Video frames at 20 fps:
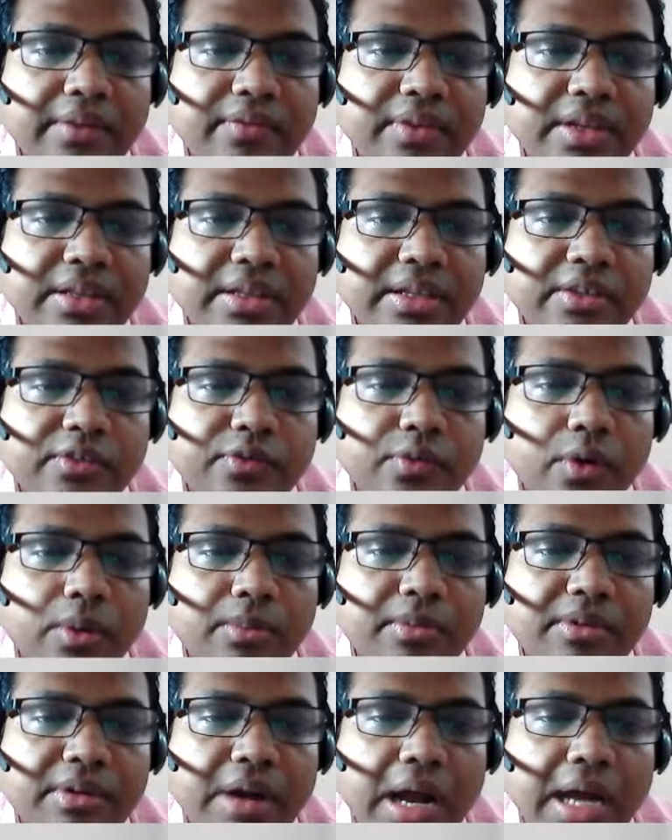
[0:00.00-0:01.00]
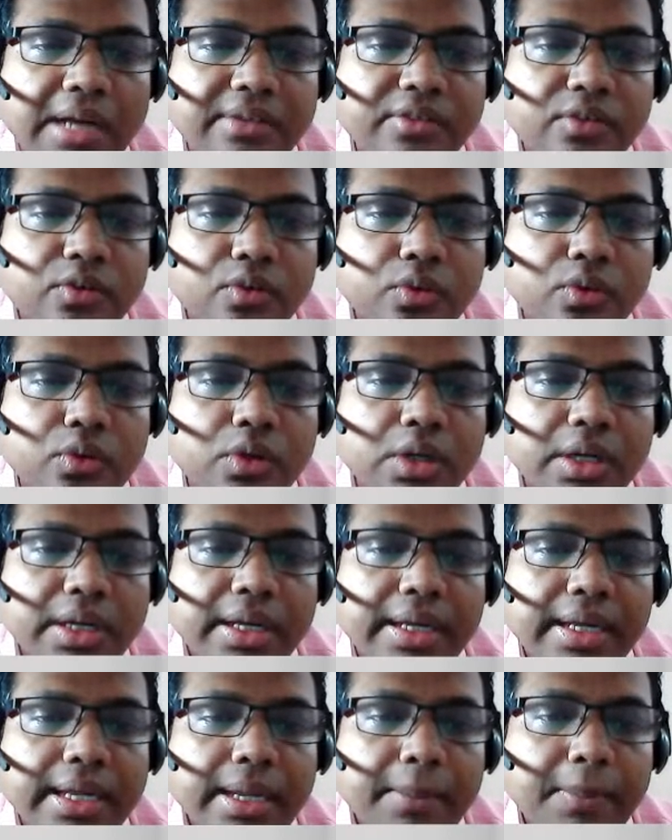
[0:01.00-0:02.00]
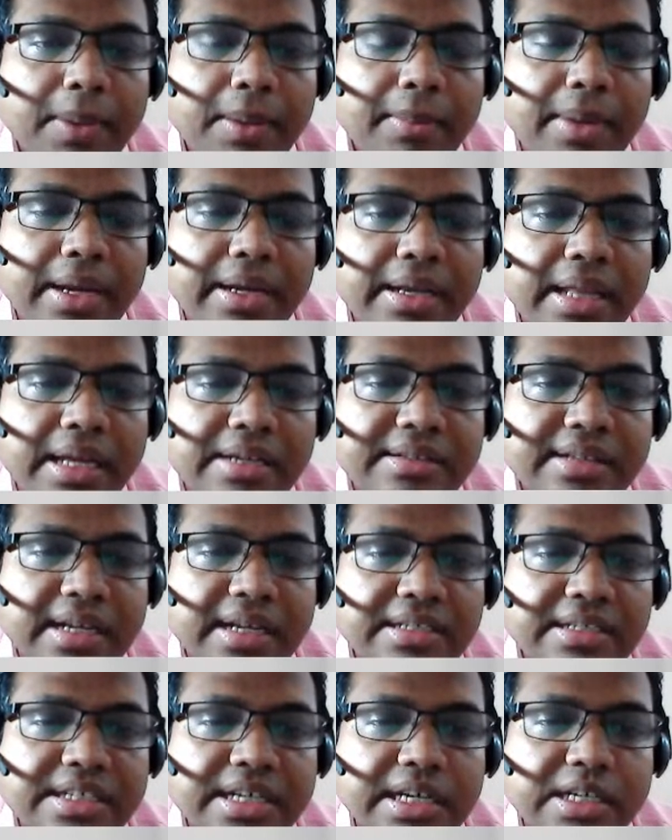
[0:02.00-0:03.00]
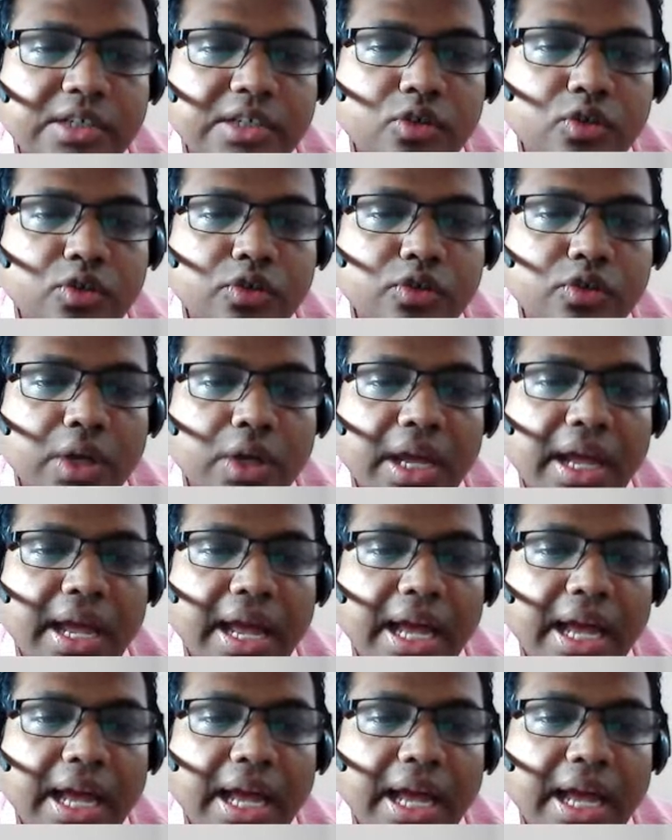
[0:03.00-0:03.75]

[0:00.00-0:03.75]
everything from drugs to implement the surgical tools.